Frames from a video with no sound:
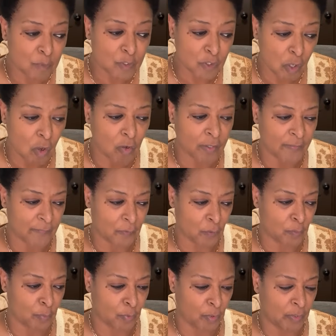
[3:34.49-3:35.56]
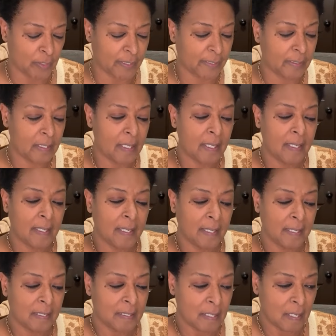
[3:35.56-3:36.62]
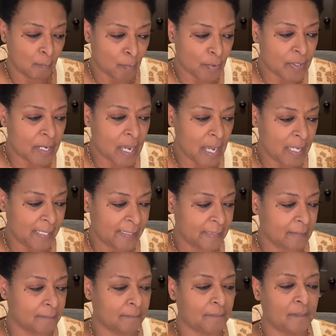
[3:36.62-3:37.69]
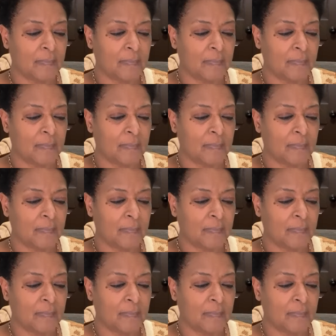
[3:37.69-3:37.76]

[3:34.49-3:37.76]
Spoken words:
song in their book, number 9,